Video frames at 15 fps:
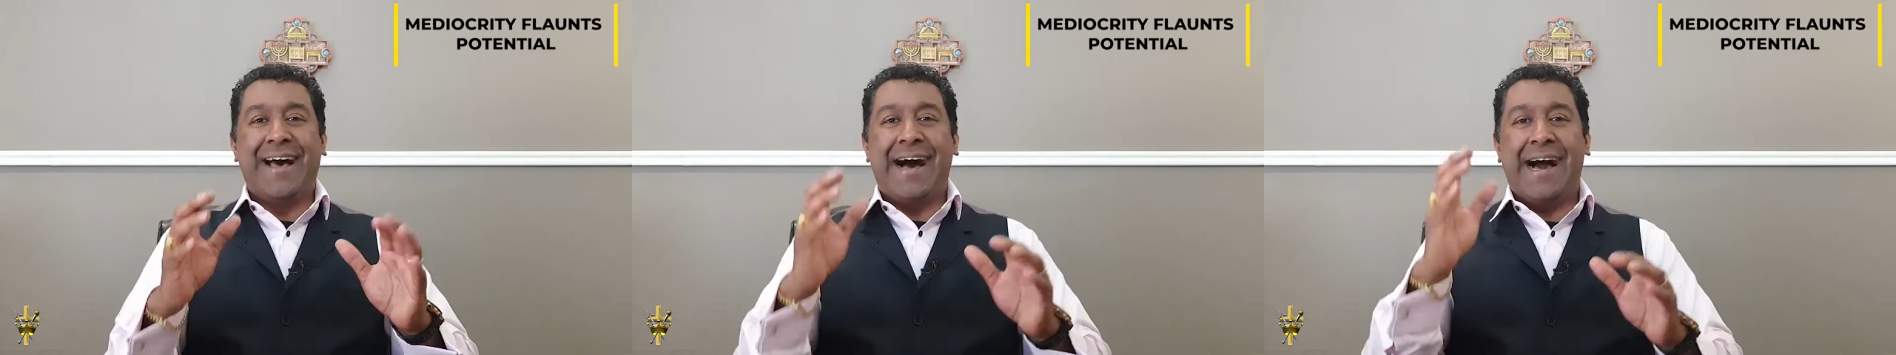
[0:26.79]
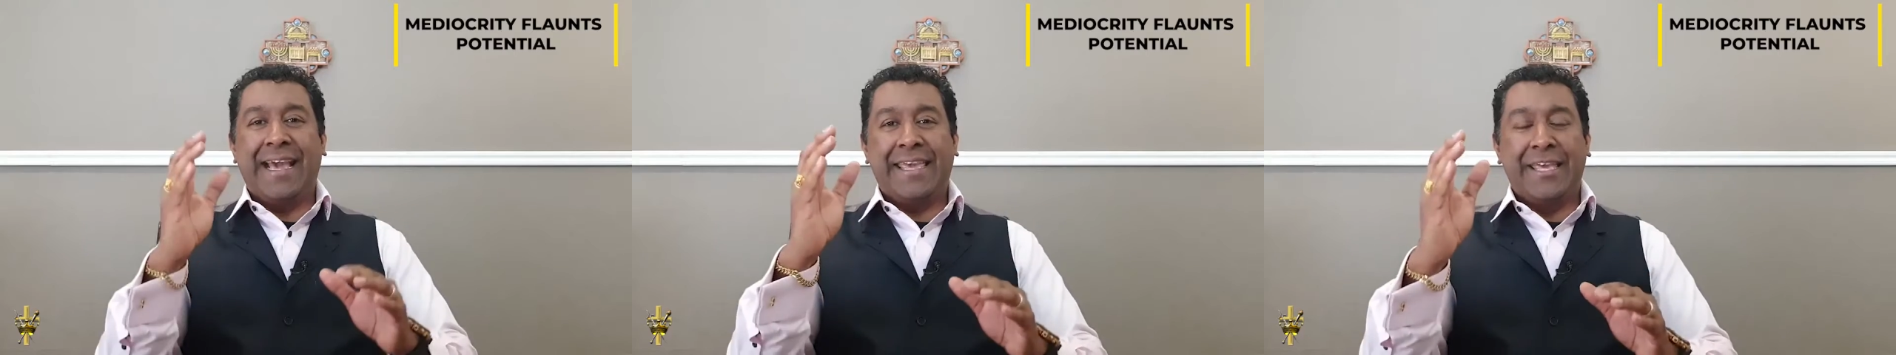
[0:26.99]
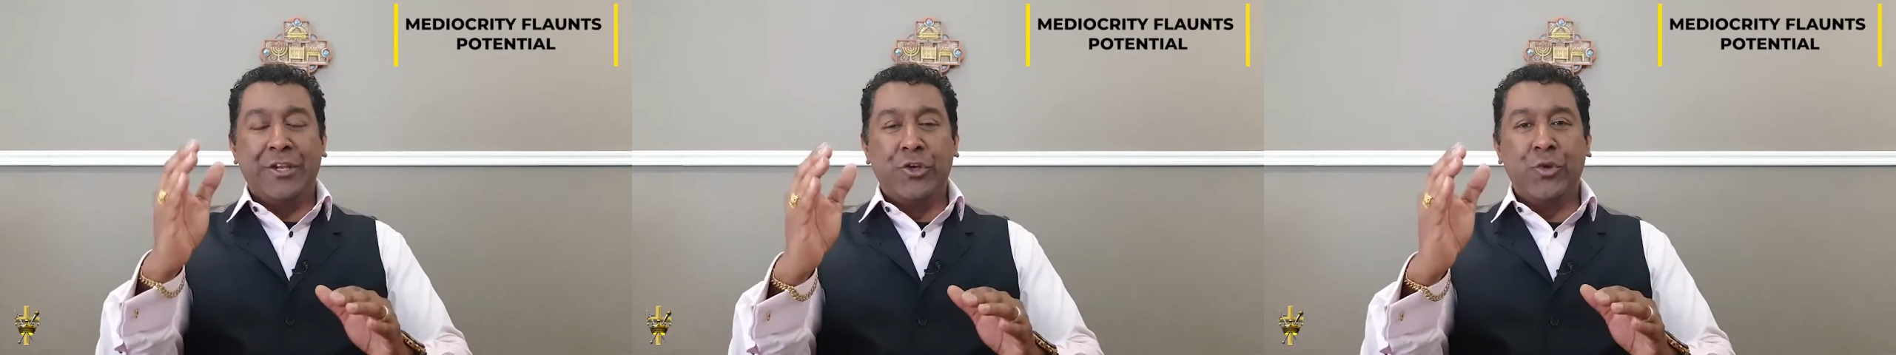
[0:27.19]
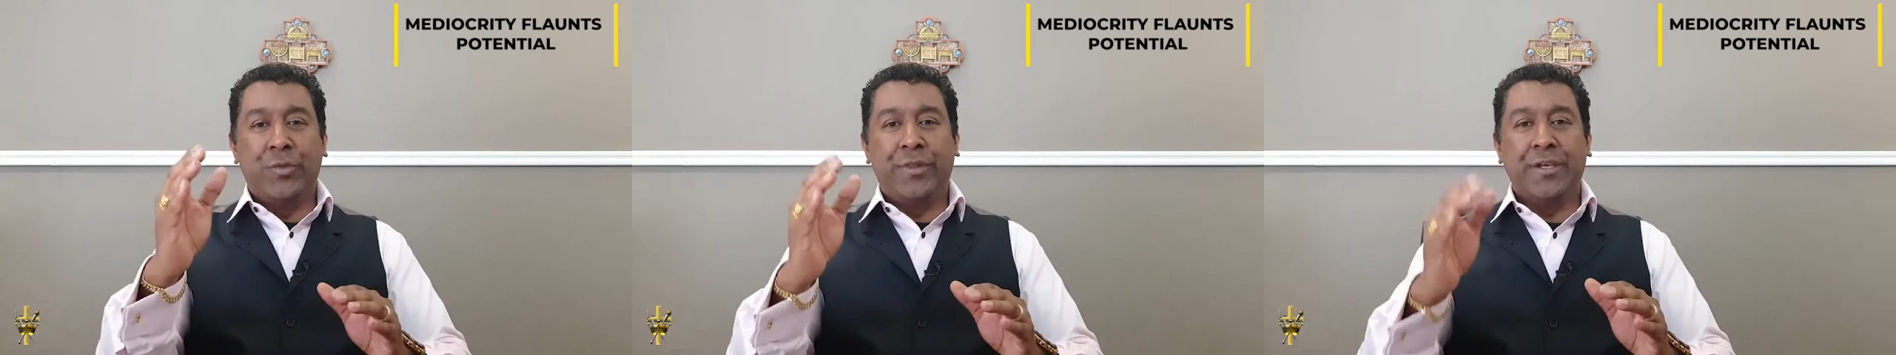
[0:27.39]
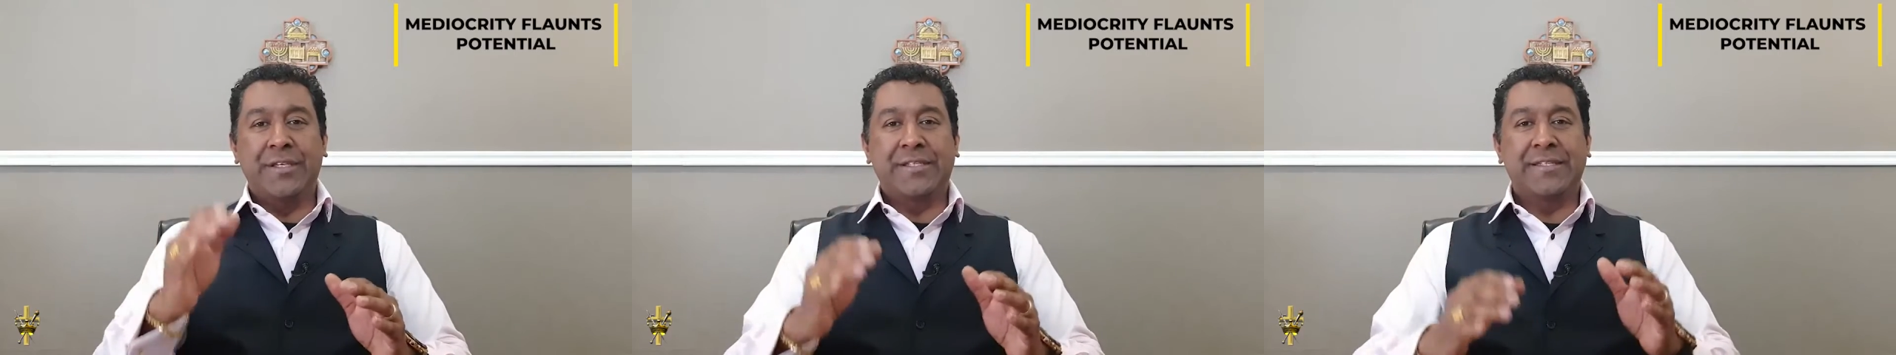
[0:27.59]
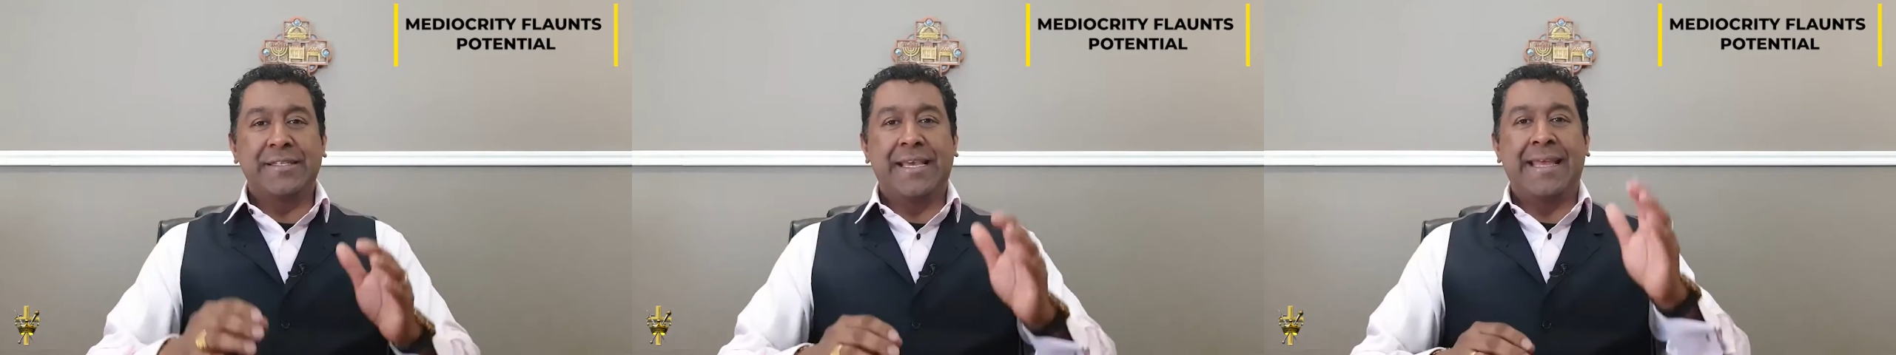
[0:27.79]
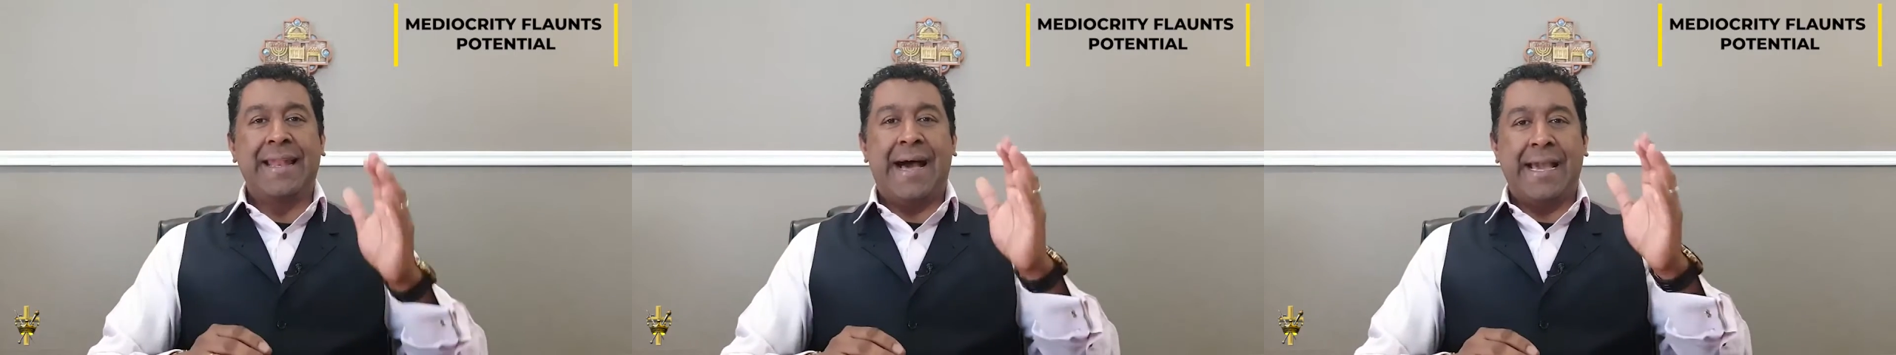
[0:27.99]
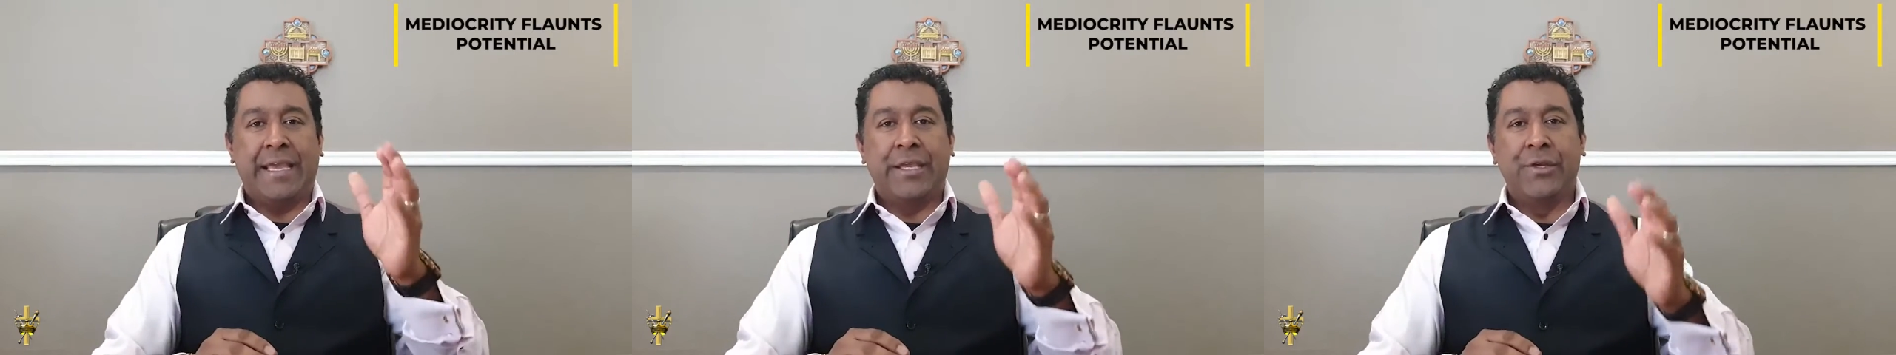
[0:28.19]
I can do this and
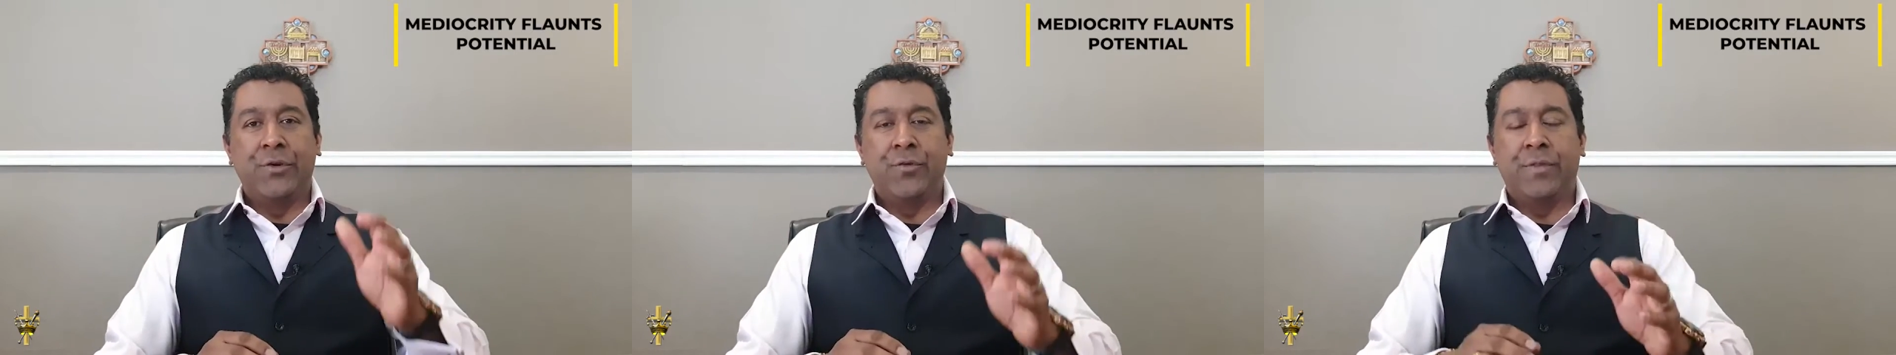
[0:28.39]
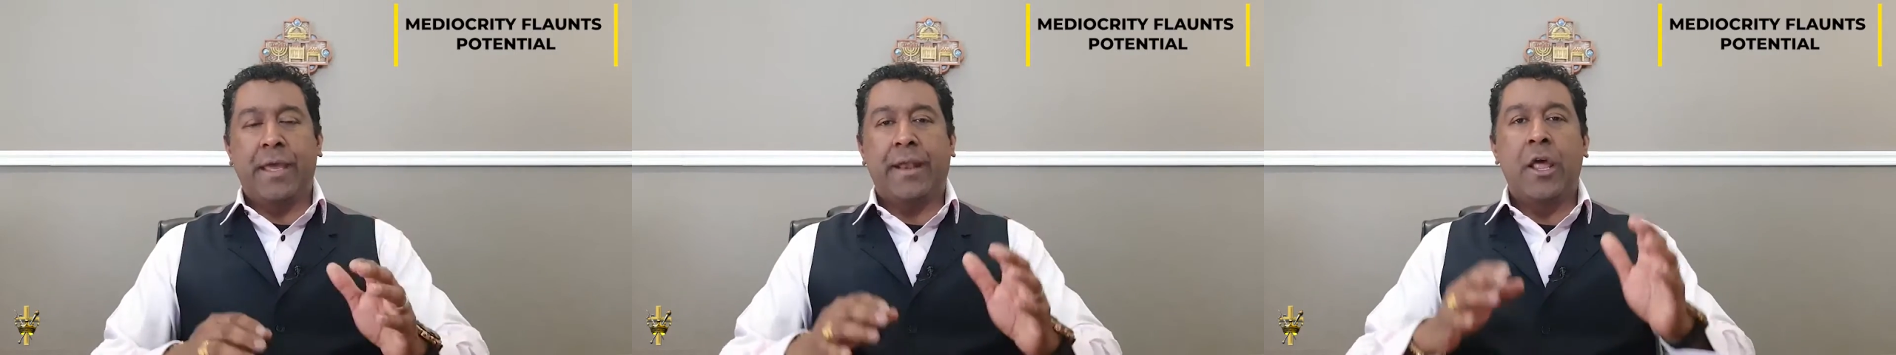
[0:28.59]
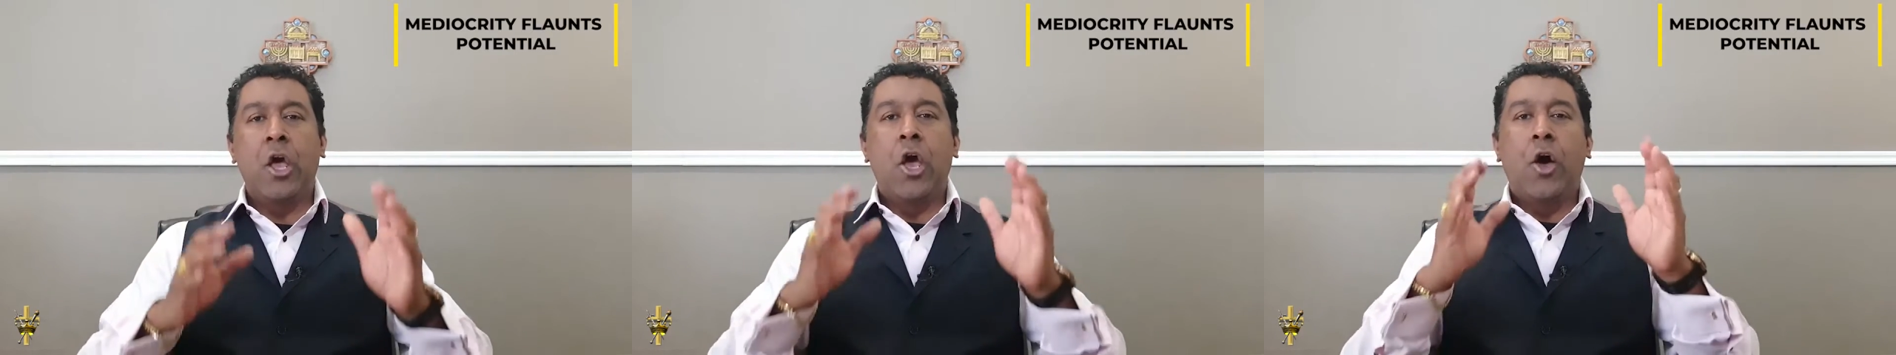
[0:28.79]
I can do that.